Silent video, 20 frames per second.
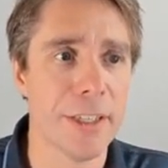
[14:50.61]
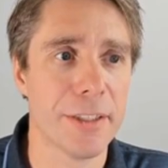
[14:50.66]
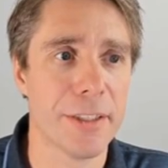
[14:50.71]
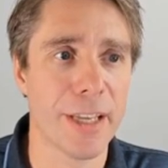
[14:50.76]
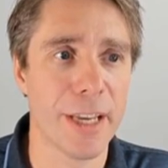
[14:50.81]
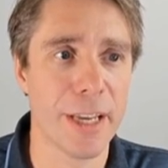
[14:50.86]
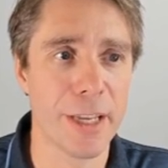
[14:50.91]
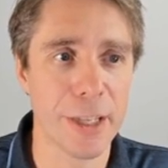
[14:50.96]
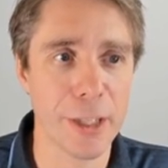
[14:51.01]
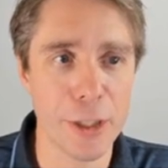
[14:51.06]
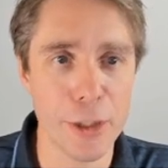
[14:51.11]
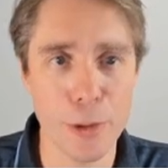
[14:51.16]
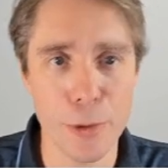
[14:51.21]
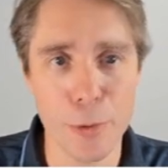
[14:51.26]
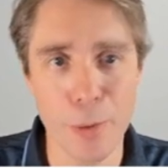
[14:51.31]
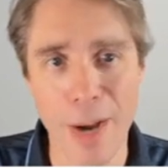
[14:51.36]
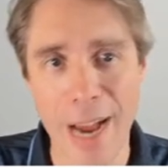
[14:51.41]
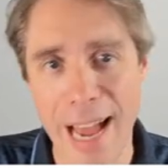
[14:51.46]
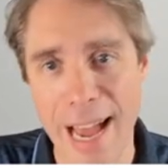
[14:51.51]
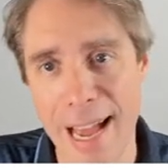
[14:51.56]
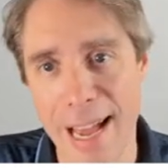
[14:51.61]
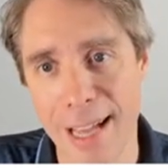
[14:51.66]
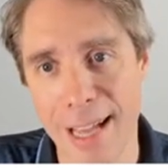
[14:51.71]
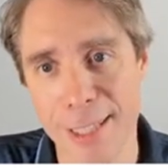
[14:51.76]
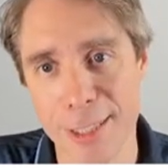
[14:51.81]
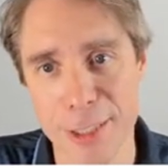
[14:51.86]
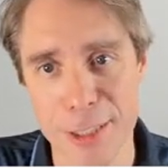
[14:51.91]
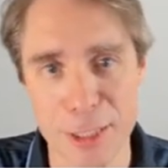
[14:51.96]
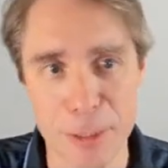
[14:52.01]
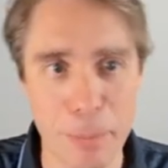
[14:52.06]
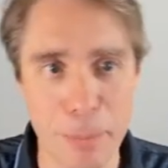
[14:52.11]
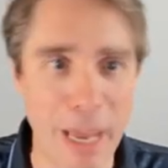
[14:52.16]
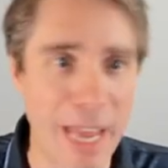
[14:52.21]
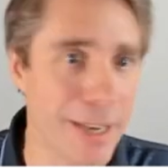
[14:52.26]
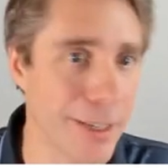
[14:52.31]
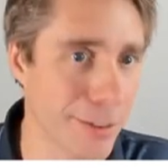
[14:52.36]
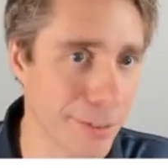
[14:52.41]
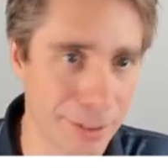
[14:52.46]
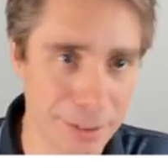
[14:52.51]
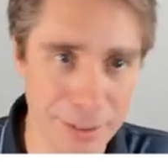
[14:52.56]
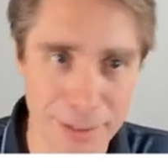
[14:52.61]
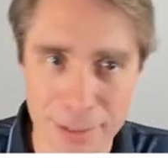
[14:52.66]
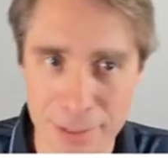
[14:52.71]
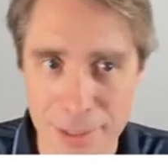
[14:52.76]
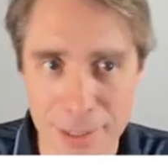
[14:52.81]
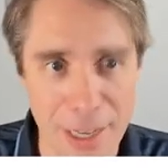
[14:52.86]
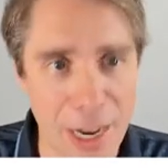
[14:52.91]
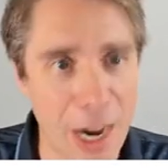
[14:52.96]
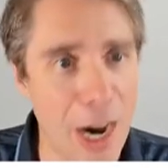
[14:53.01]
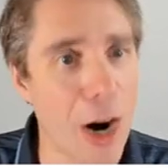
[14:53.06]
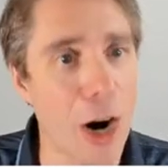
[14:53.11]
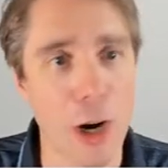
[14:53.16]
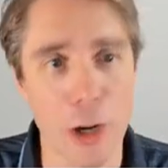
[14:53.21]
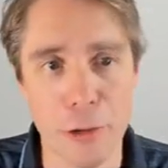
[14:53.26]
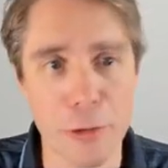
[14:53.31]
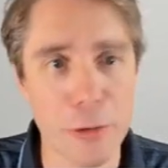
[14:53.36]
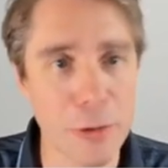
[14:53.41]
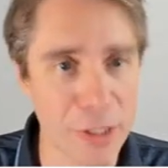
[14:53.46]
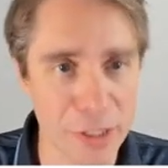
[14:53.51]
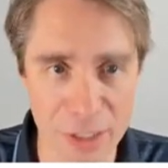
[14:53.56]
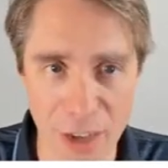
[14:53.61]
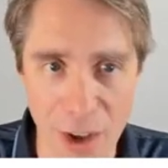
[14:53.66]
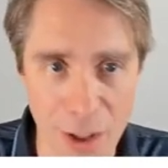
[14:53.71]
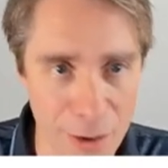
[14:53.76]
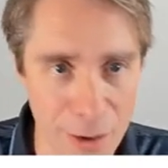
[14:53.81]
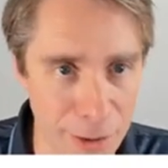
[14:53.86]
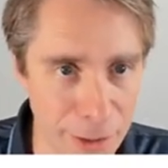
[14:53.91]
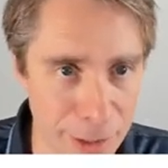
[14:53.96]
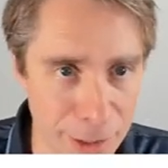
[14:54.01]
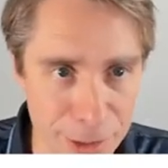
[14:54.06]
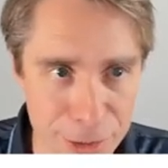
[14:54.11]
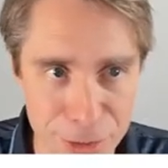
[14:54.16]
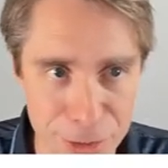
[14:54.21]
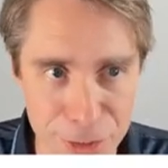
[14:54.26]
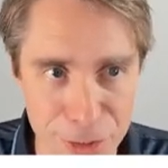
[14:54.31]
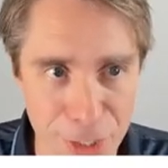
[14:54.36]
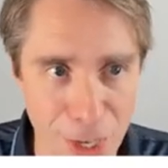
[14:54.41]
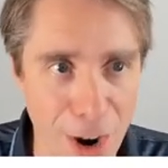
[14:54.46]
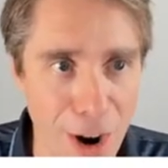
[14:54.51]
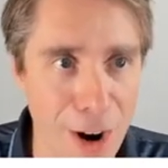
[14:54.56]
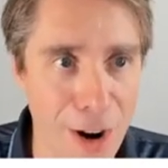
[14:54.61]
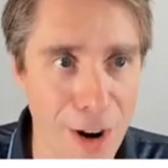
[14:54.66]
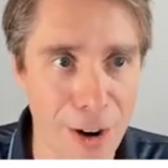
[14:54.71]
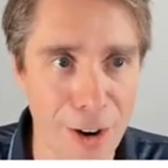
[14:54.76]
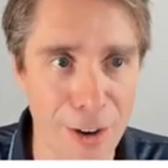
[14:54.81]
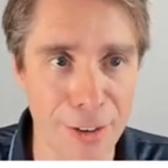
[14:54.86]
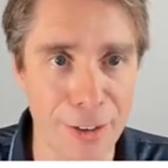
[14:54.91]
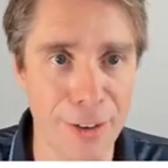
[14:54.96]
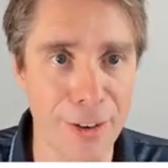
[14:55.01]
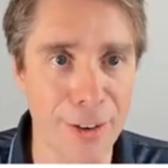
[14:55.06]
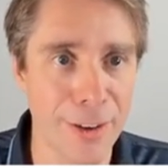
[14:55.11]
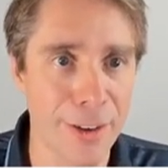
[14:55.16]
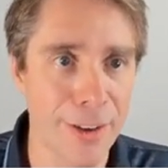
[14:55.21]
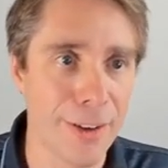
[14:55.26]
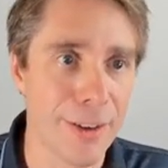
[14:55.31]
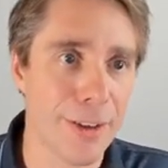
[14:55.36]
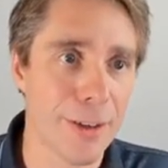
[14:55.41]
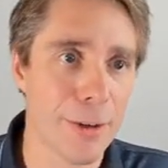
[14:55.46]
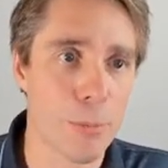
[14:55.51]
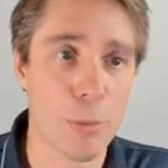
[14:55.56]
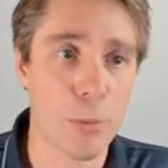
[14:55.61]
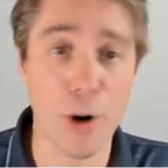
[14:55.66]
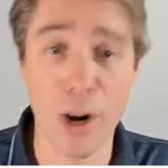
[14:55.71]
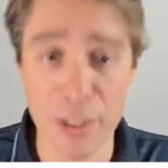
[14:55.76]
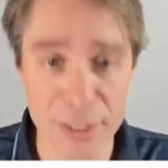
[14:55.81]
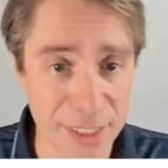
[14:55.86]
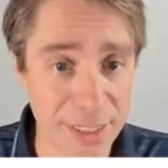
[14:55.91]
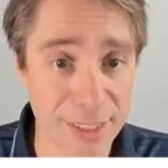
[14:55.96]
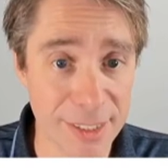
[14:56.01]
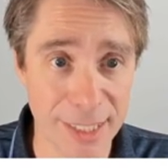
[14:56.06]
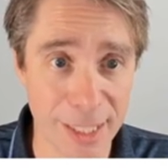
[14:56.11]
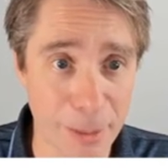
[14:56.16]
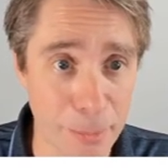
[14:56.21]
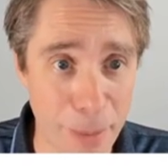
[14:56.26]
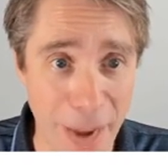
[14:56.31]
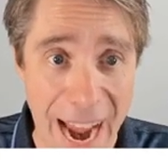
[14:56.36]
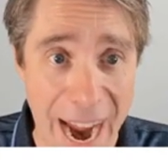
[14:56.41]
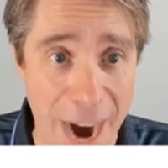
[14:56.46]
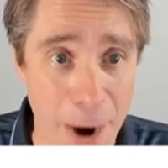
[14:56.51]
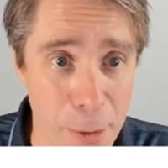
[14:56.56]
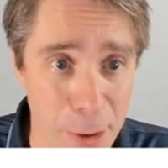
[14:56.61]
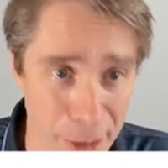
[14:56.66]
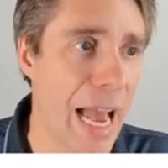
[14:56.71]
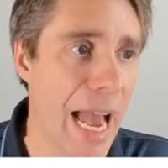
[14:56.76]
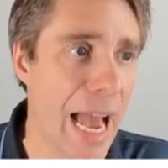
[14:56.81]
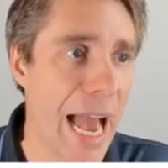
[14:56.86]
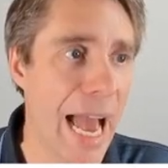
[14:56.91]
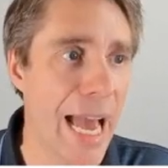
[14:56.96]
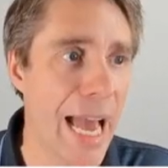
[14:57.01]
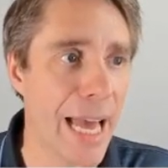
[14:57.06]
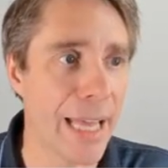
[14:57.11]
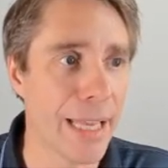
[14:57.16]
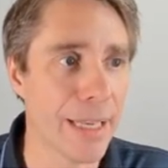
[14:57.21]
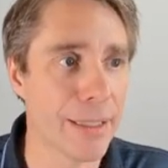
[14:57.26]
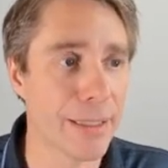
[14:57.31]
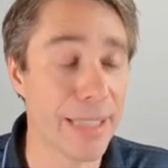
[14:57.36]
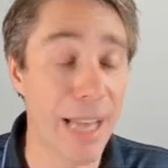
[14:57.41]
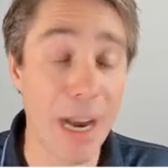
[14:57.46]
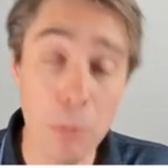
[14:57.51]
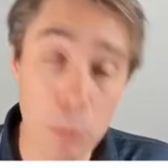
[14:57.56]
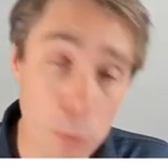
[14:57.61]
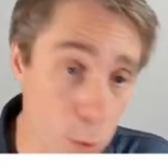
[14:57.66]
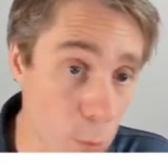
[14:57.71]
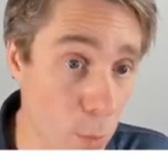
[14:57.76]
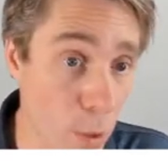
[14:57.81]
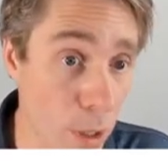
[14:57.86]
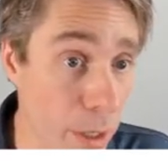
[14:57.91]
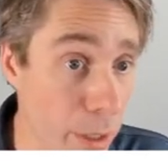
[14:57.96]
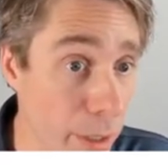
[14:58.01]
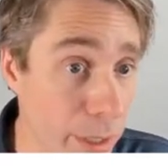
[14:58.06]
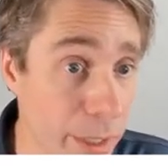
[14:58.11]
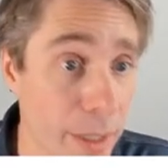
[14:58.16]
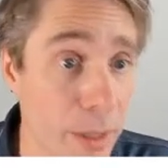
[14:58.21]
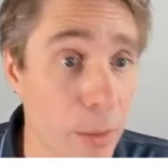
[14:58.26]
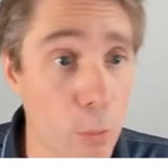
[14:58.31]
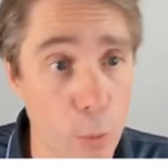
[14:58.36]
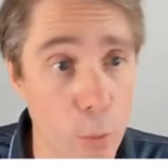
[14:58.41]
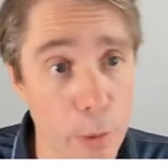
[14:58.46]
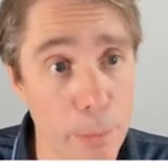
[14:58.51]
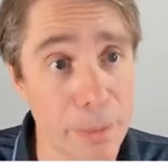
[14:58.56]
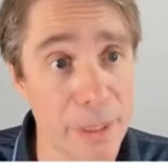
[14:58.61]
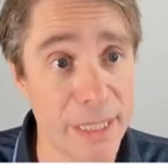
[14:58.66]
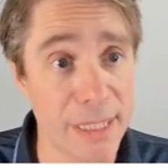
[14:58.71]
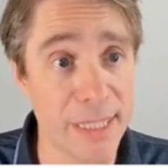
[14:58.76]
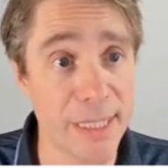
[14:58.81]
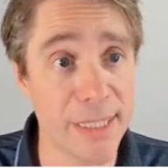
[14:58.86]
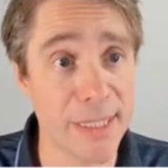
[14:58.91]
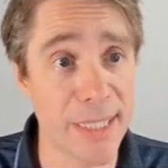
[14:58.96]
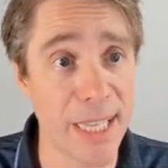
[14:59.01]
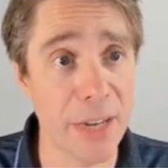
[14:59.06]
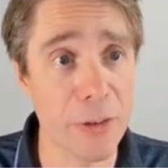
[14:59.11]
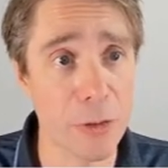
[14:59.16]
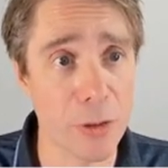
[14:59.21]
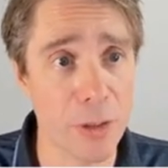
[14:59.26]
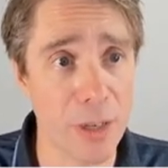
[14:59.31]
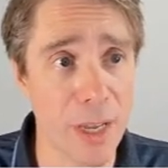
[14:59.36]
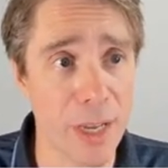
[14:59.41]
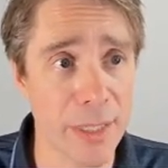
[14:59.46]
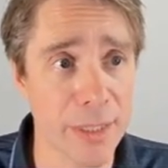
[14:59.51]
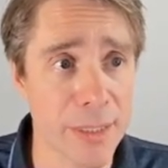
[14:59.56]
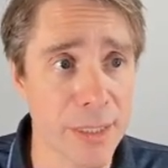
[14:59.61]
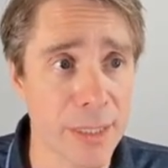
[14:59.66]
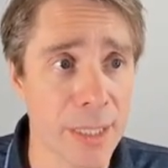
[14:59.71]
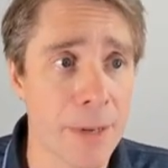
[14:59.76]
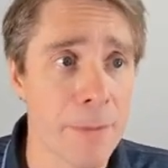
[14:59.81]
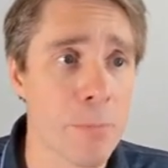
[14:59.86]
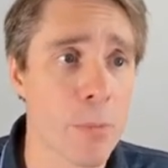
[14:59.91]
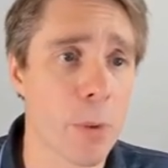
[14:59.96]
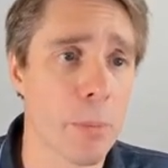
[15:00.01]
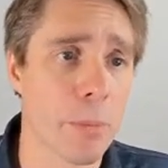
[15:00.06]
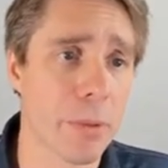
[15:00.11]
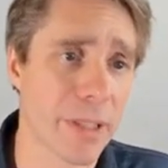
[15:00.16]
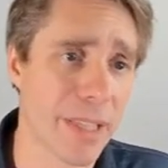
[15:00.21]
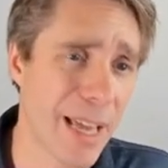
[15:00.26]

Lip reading: that you had spent $100 on processing power, and that would work and it would be decentralized. But